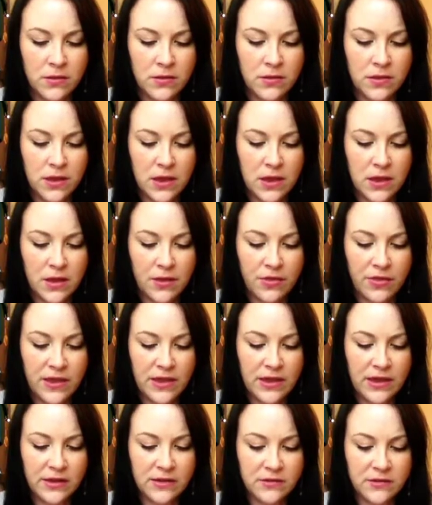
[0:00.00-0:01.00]
the, I
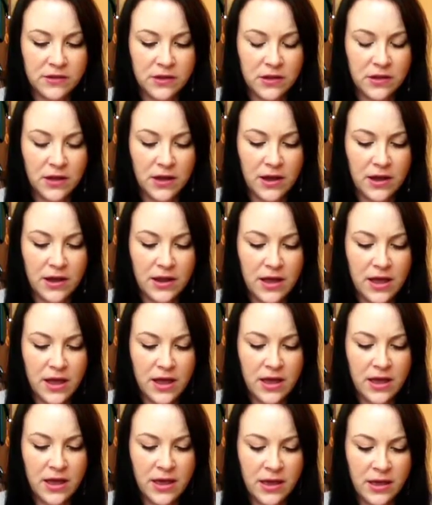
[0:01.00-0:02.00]
think it's the
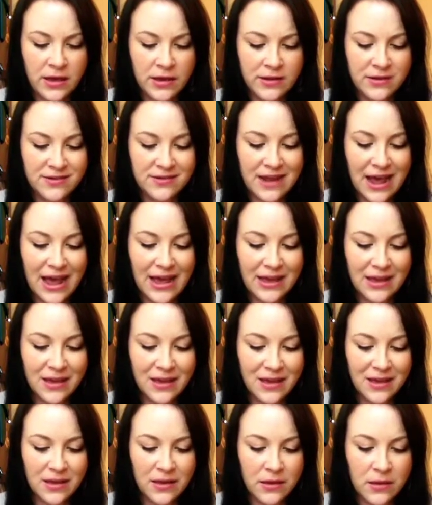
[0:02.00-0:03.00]
colour
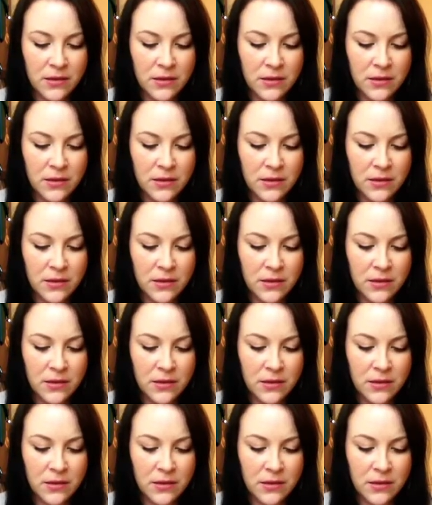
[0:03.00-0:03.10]
Dank.